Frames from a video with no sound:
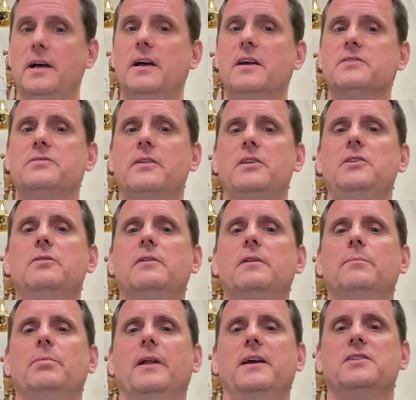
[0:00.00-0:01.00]
so that you
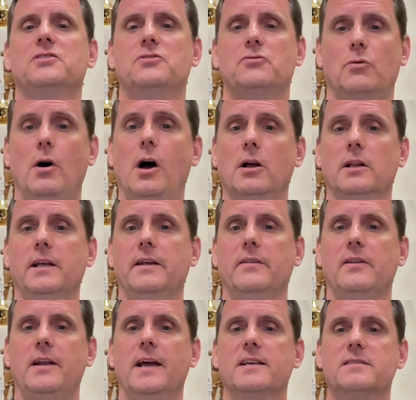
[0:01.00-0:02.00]
can play strongly in
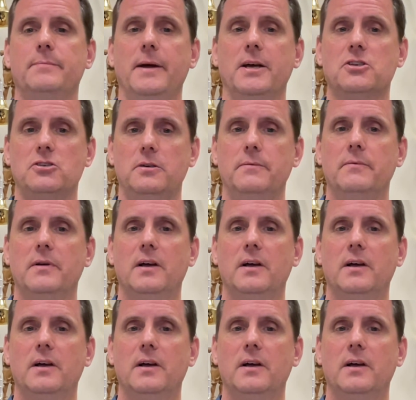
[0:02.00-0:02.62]
the next measure.